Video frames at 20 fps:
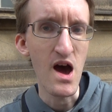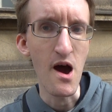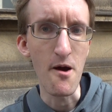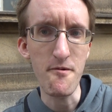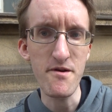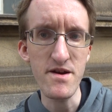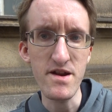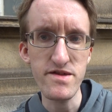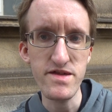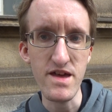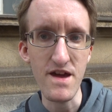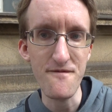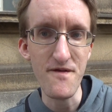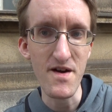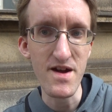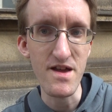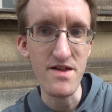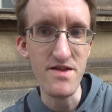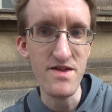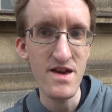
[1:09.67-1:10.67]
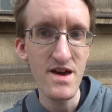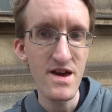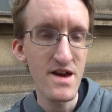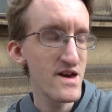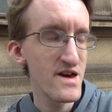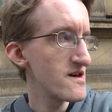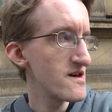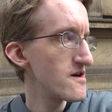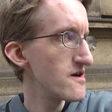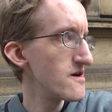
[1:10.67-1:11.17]
I'm going to see if I can,
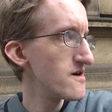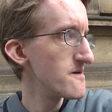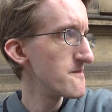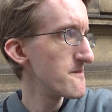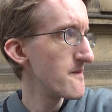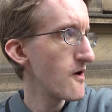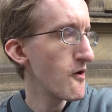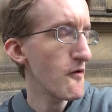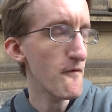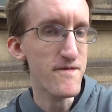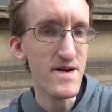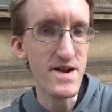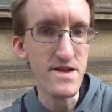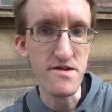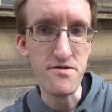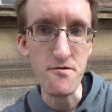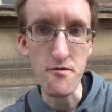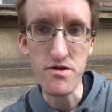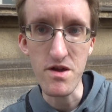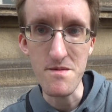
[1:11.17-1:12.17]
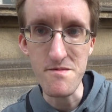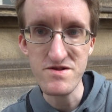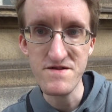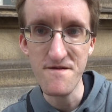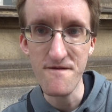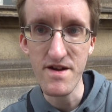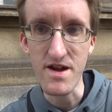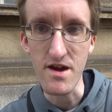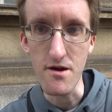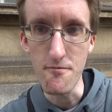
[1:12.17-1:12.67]
um, hopefully there's not too much
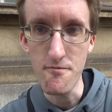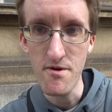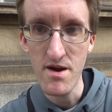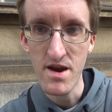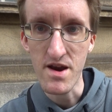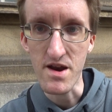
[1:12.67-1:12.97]
of a queue.